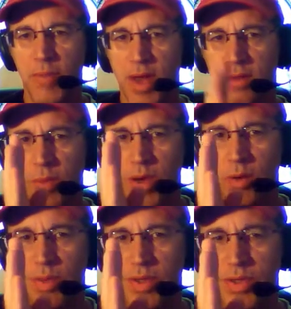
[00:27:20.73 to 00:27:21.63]
You got the
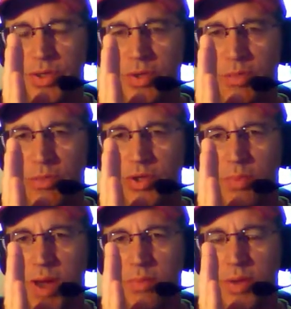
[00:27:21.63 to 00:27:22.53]
middle position,
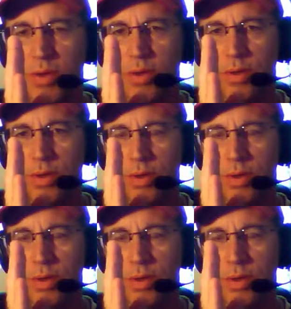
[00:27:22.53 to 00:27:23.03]
which might be,